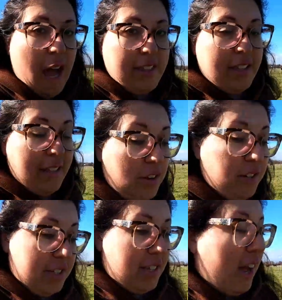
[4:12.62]
I think they
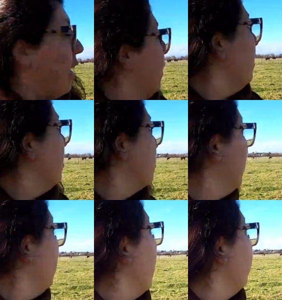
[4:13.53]
got excited because
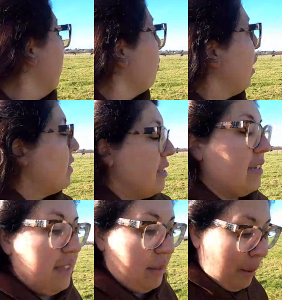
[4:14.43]
we let them guys
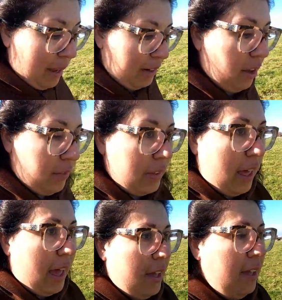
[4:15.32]
into the paddock over
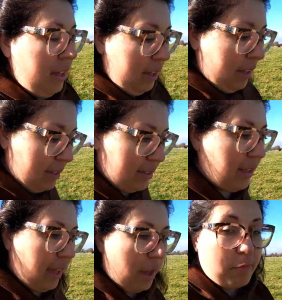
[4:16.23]
there.
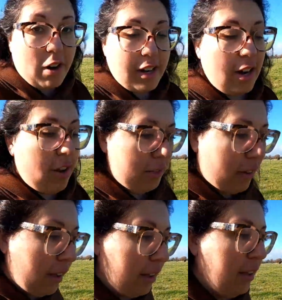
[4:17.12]
So they came running
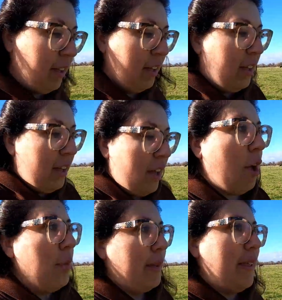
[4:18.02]
over,
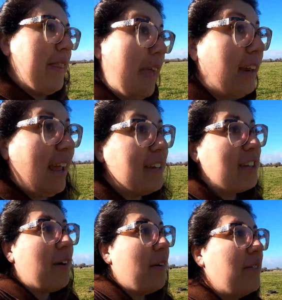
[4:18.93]
hoping that they'd get
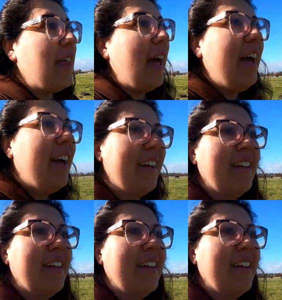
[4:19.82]
to go over there.